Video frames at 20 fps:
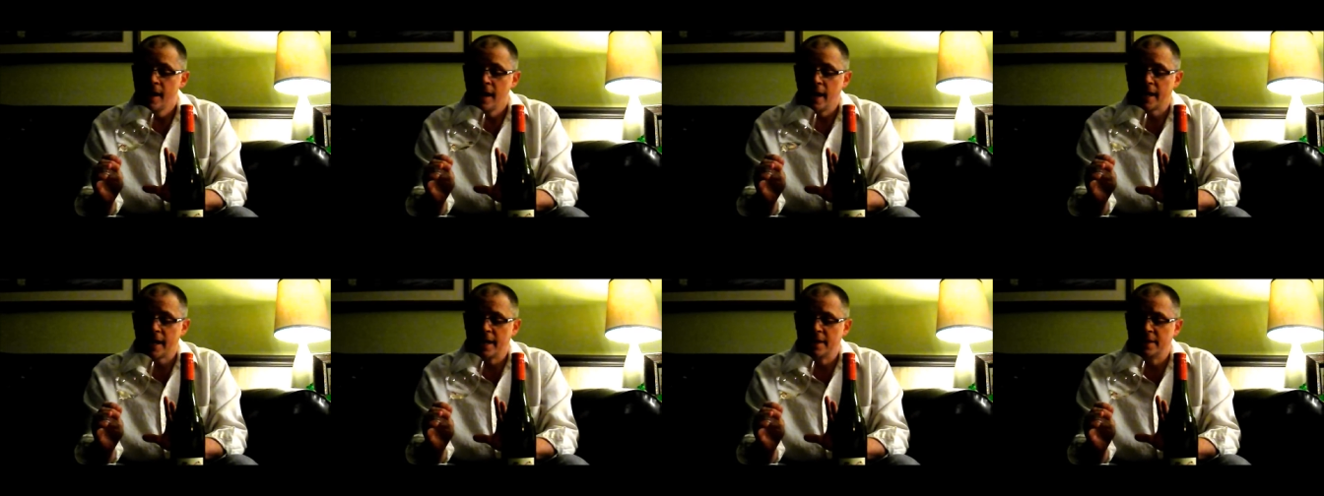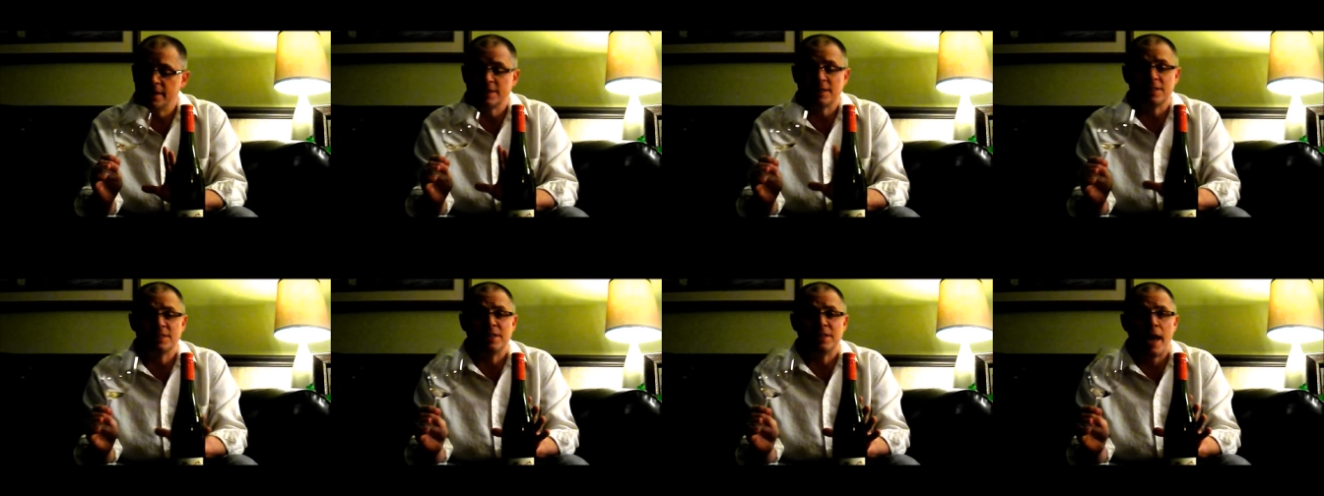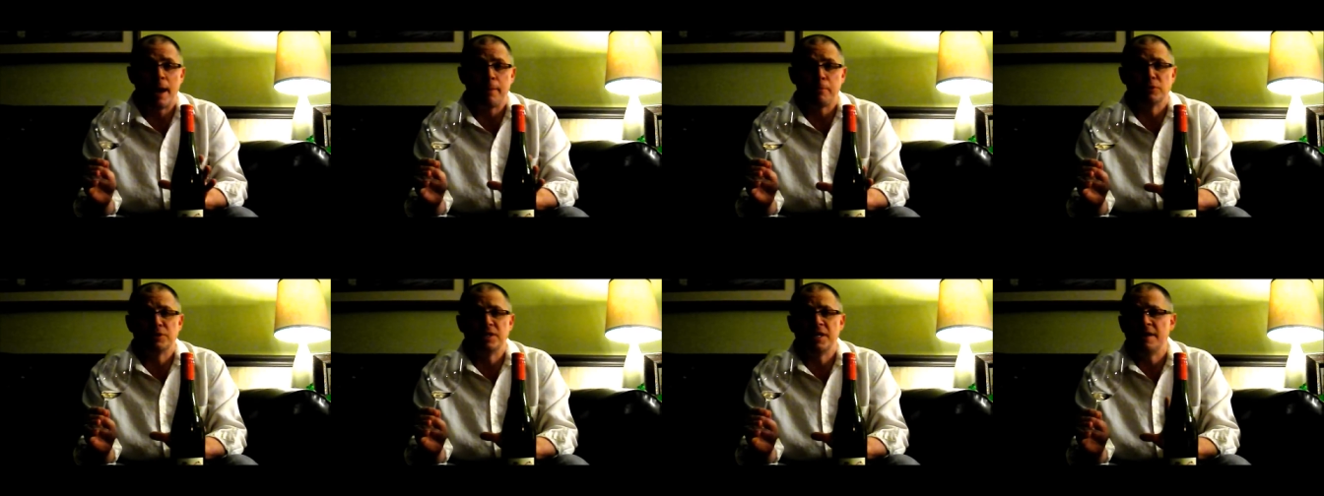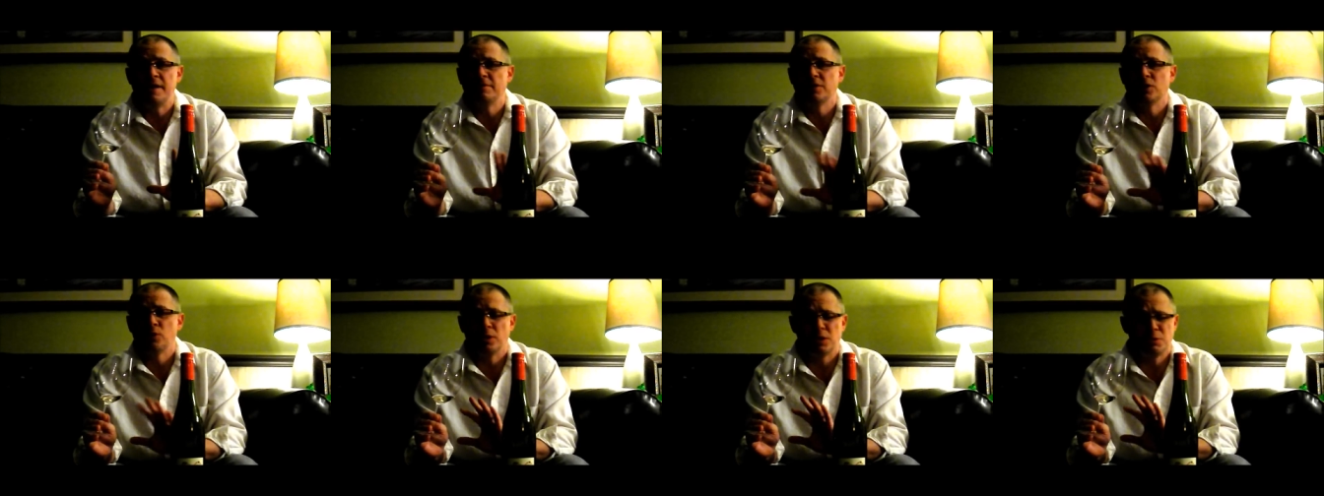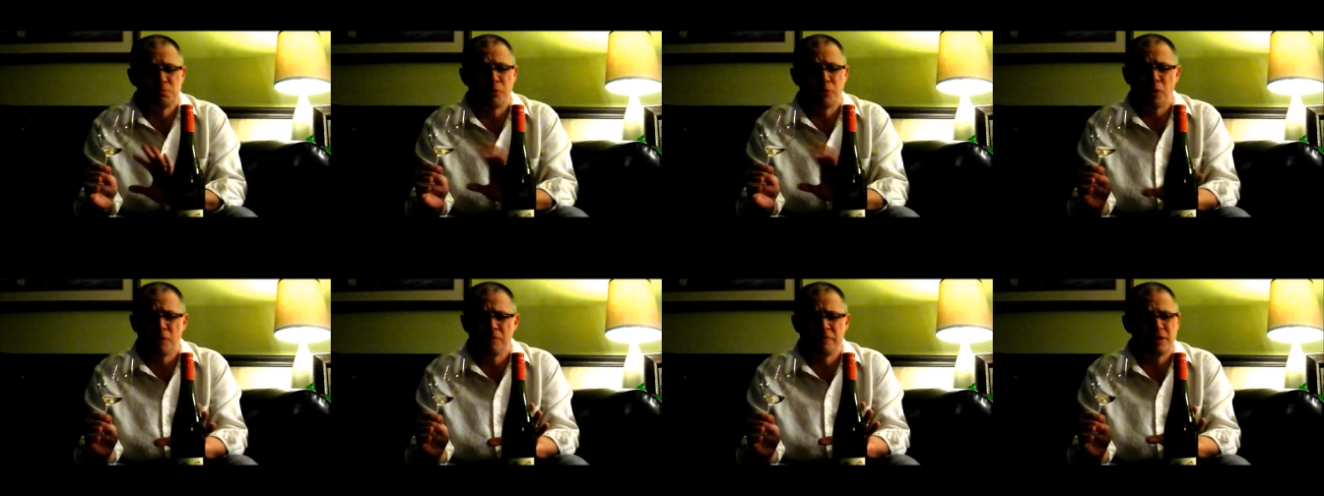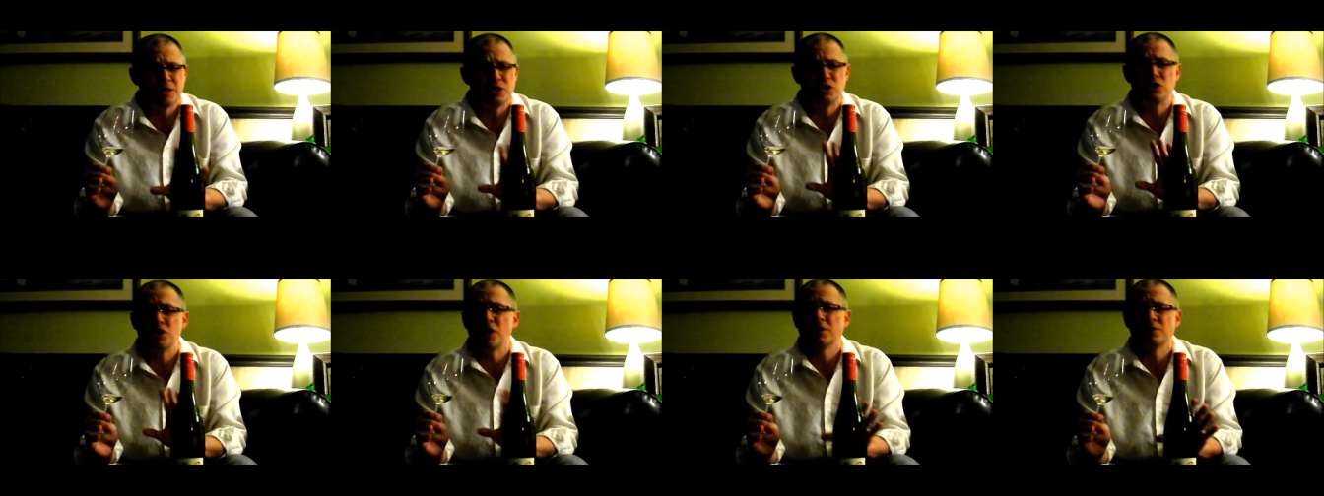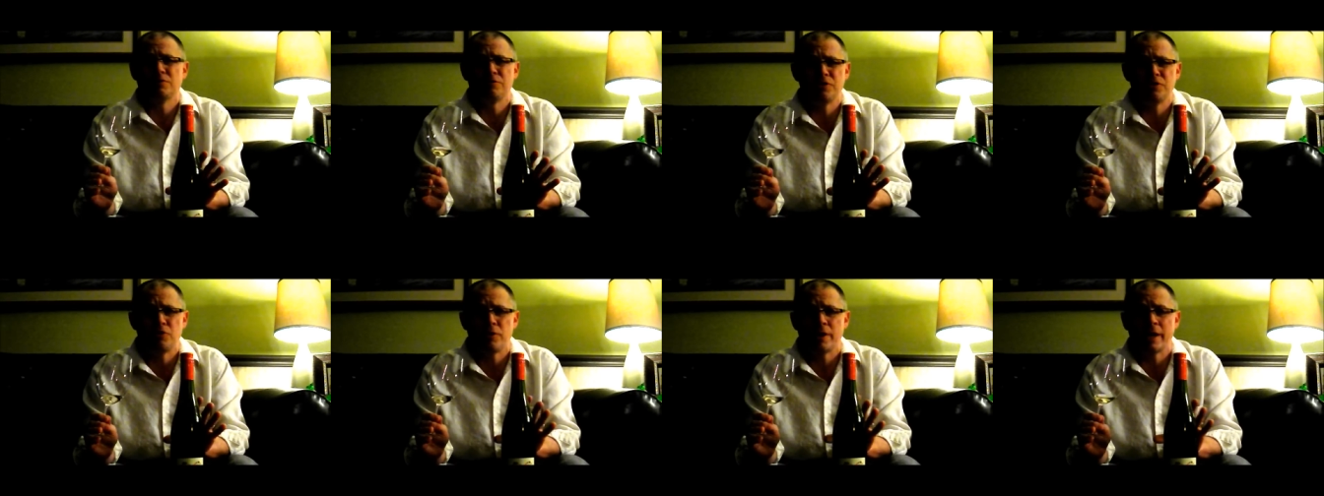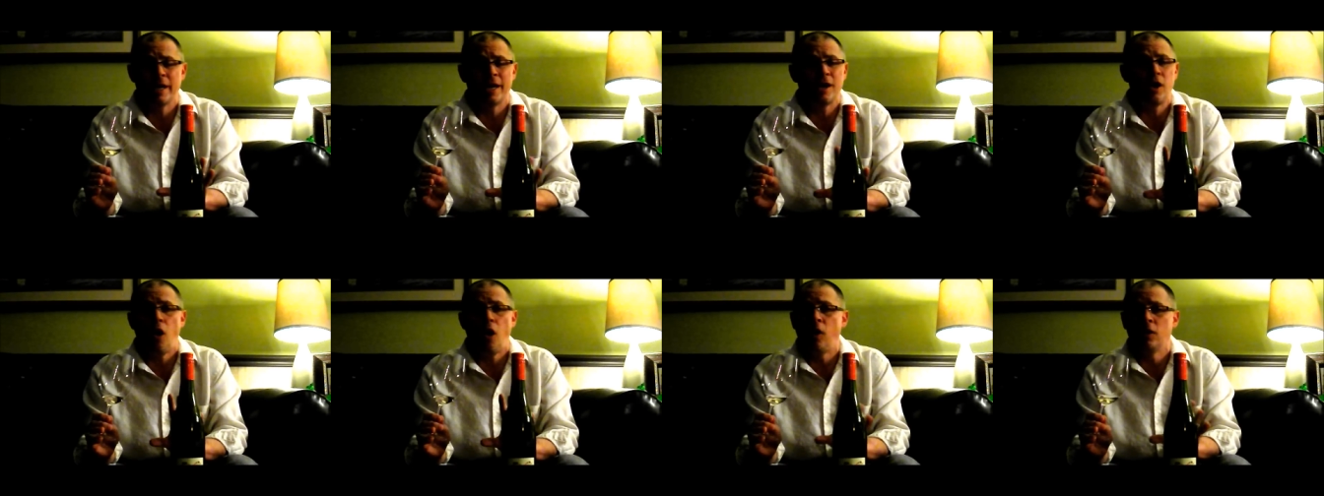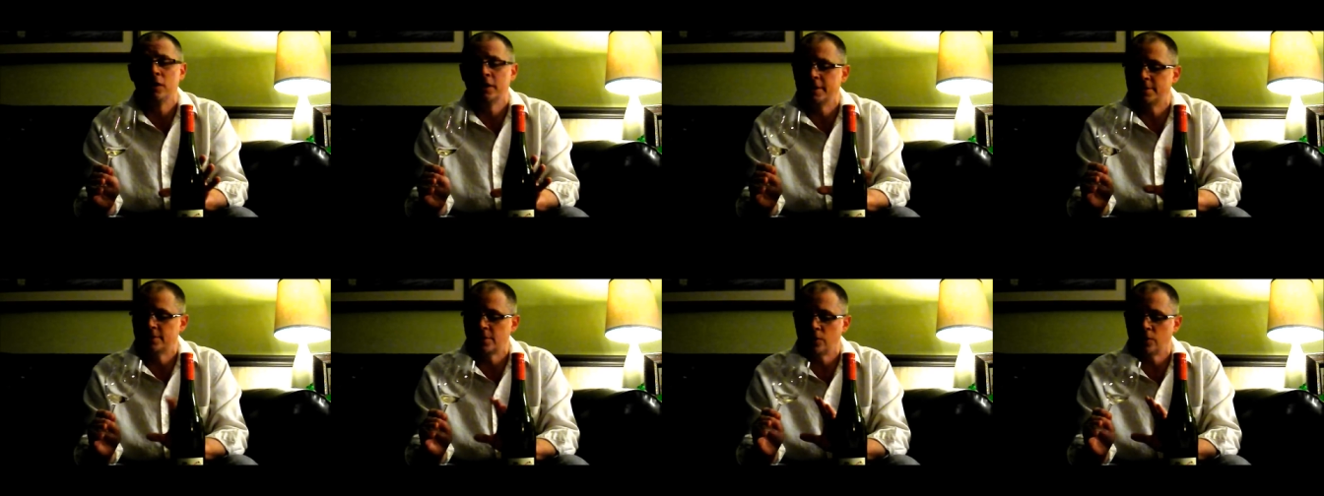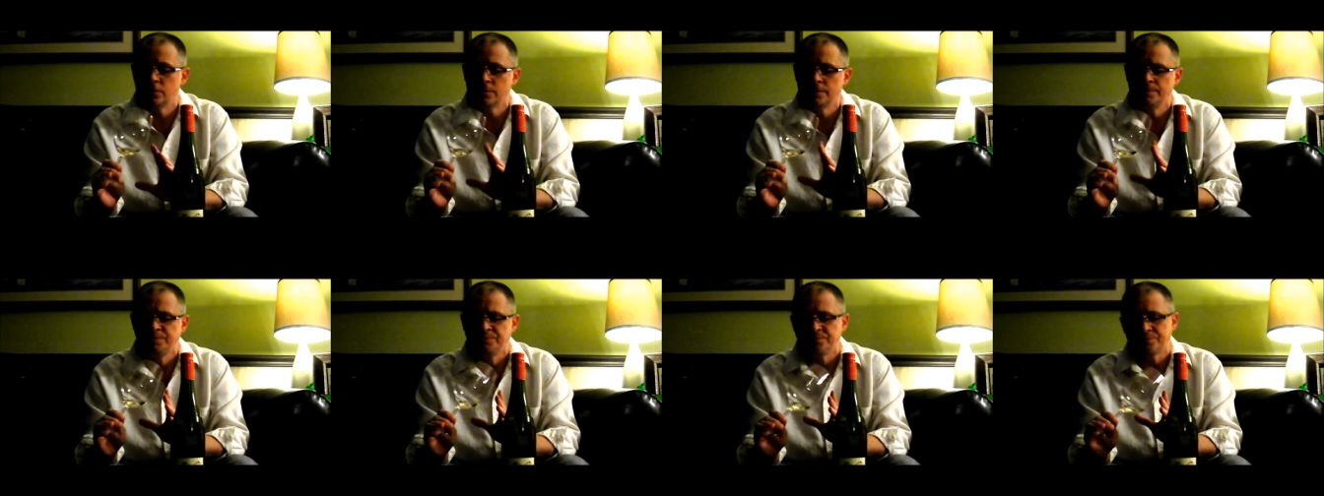again, this is an aperitif, so it's perfect just for drinking all on its own.